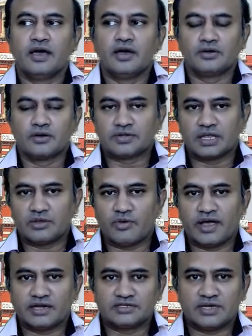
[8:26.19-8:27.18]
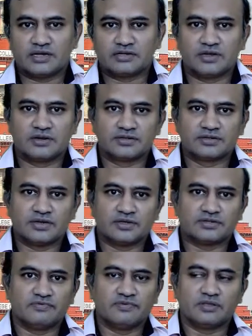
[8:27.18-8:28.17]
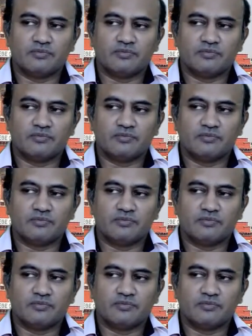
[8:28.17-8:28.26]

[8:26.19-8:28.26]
looks like the Vice Chancellor discussed with